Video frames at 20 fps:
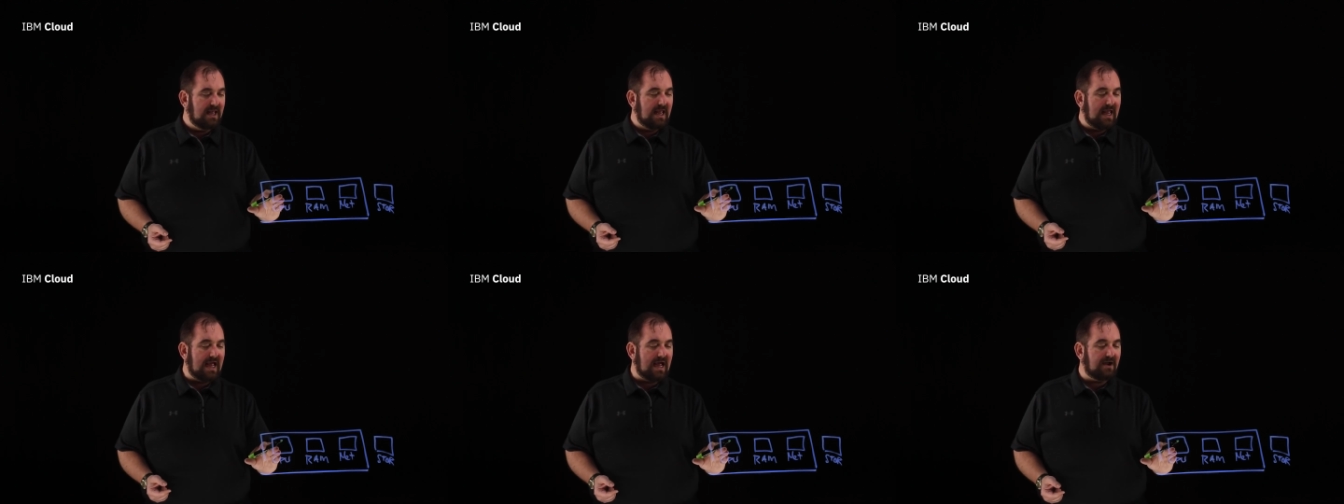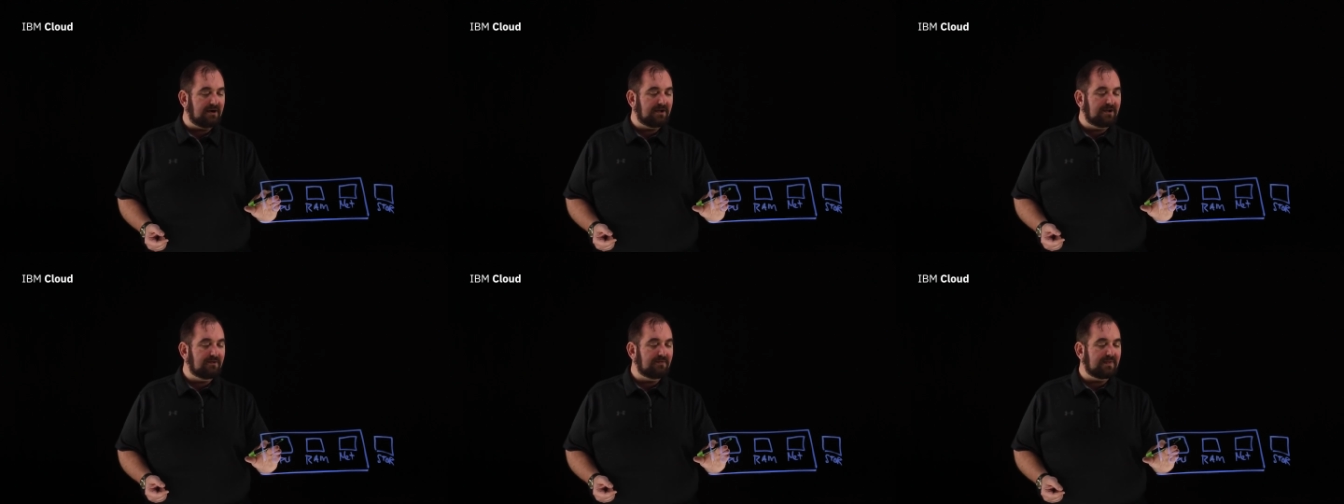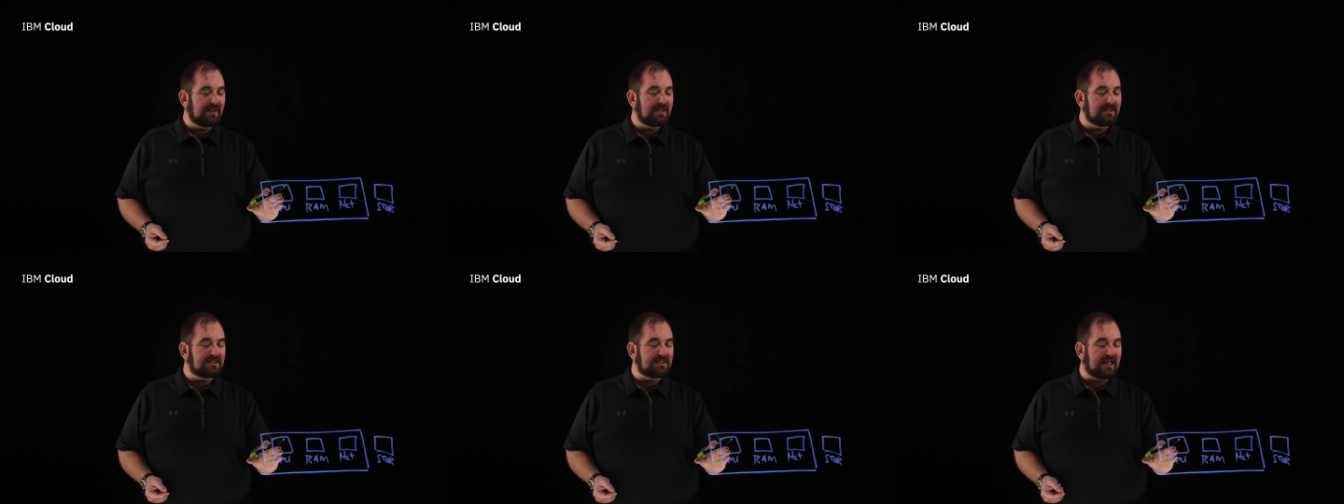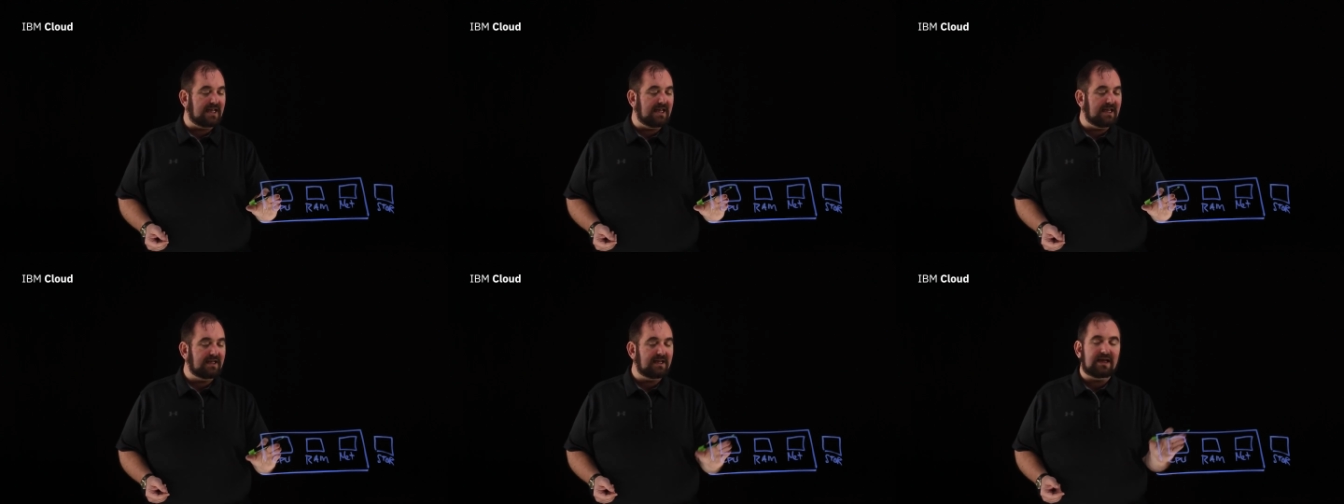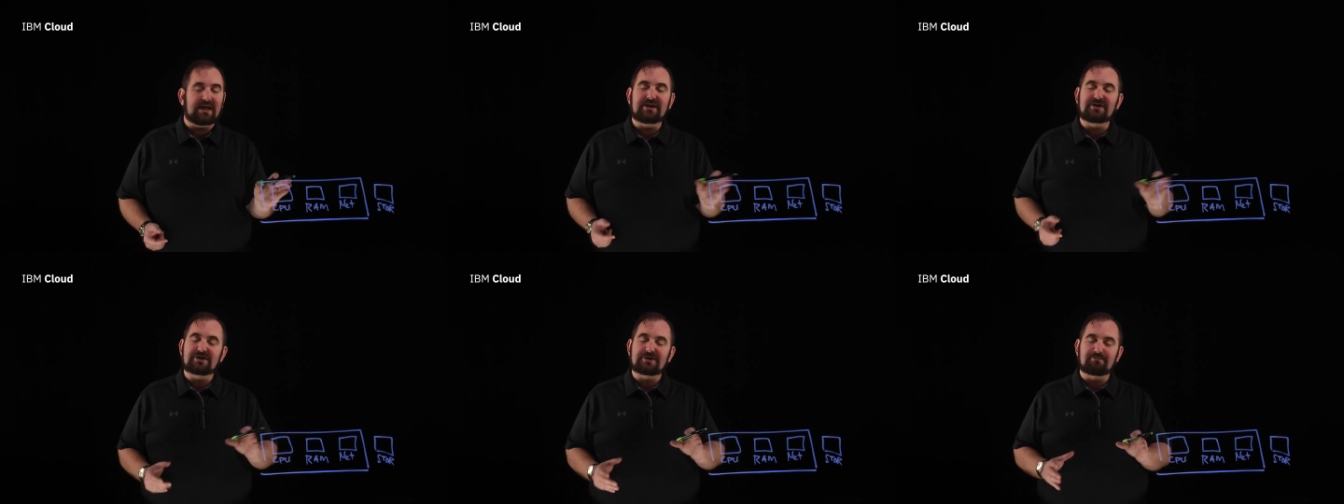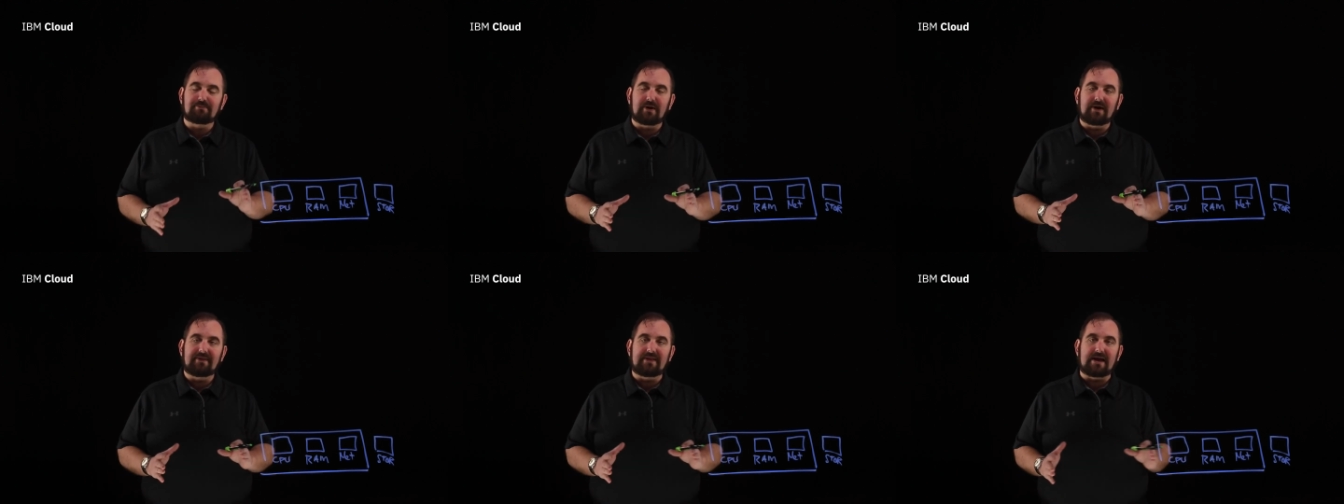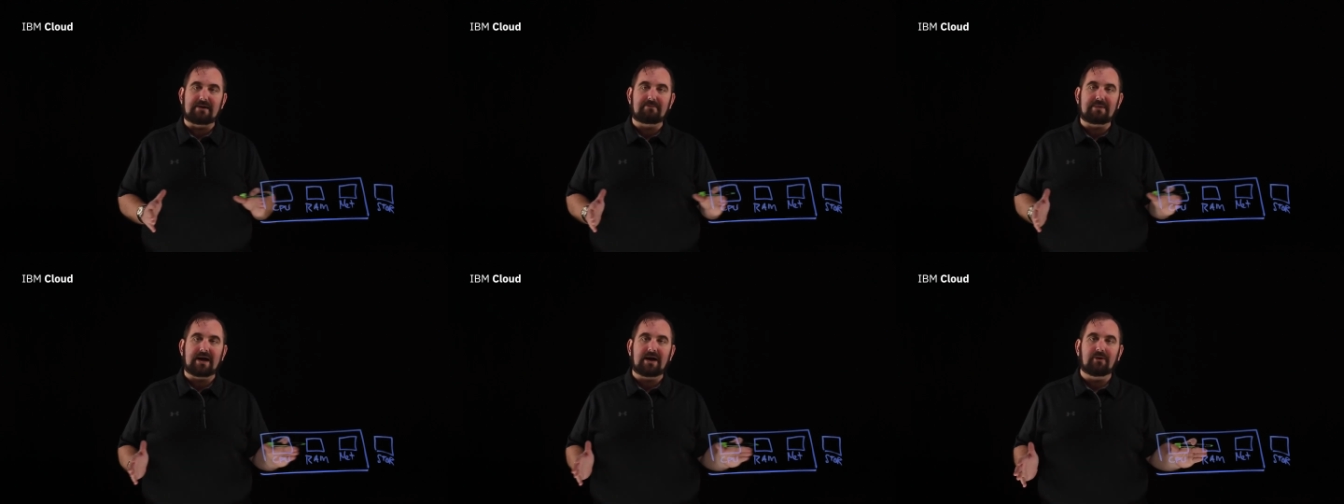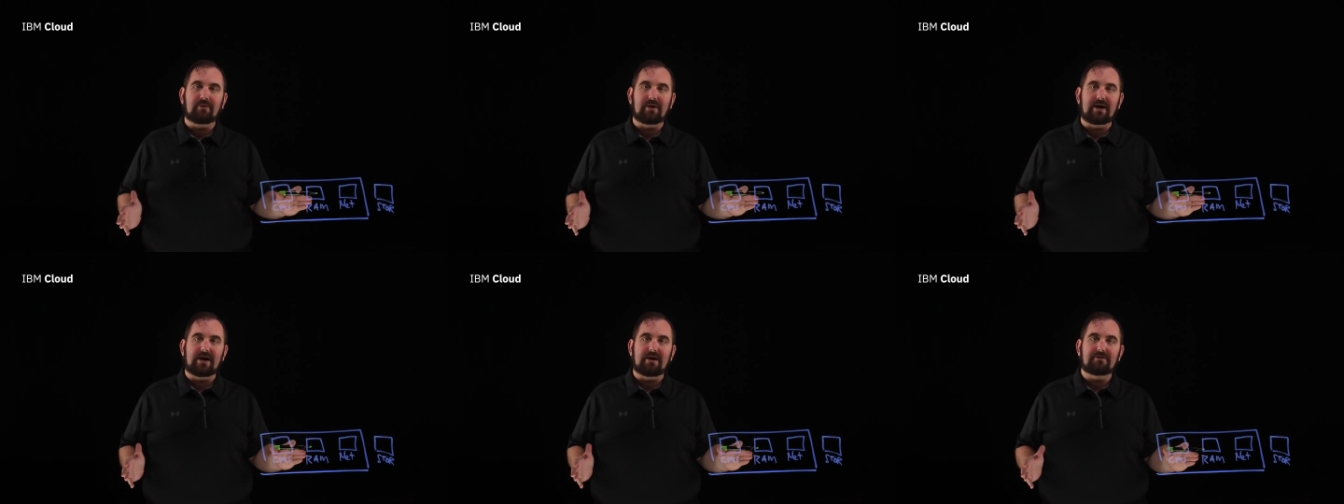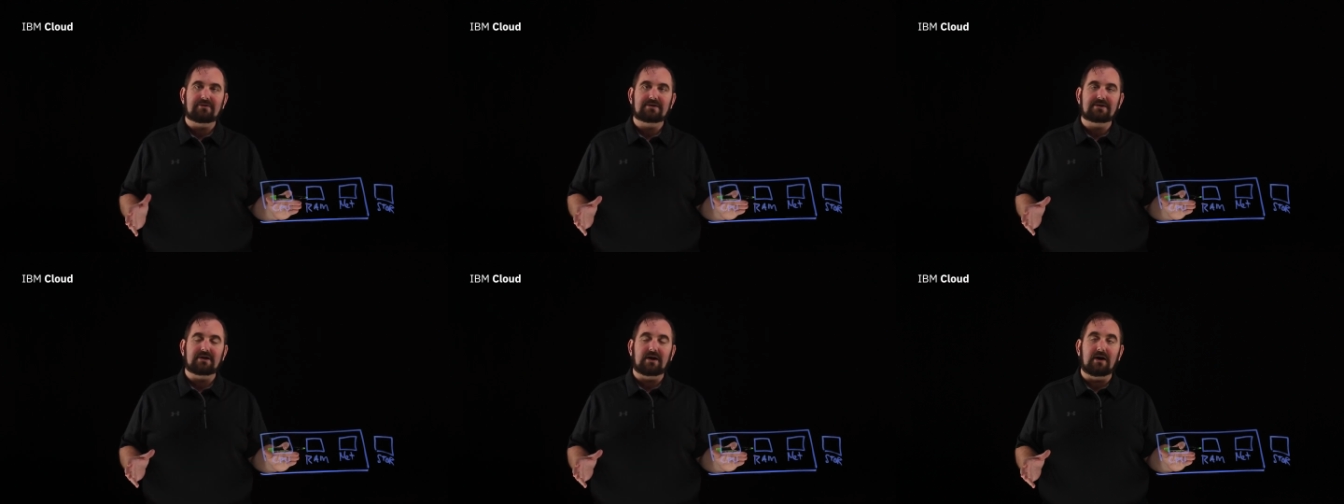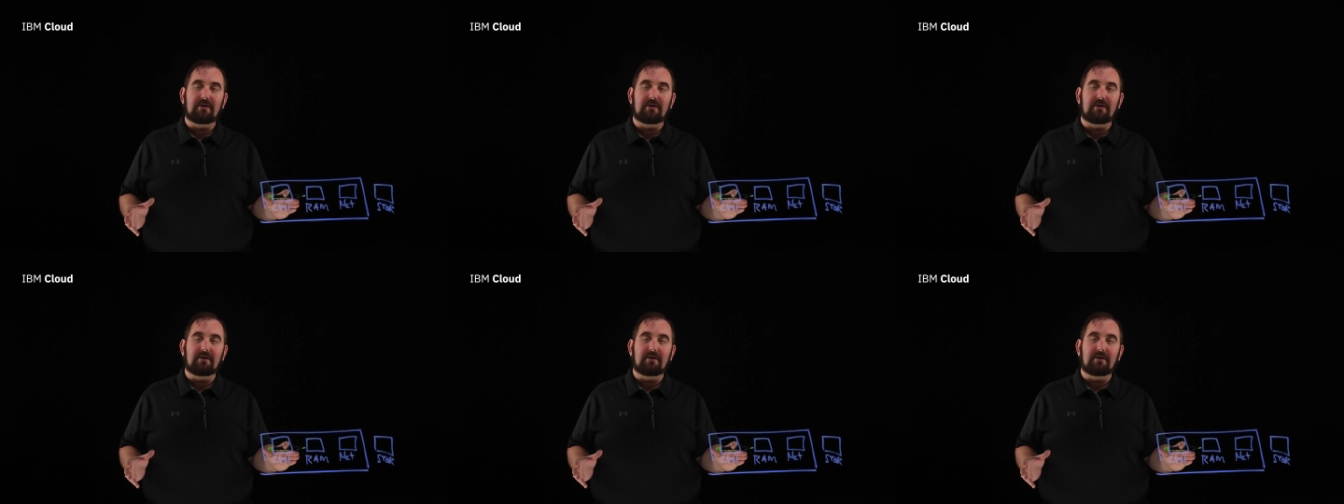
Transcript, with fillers: how do you then take and spread that power out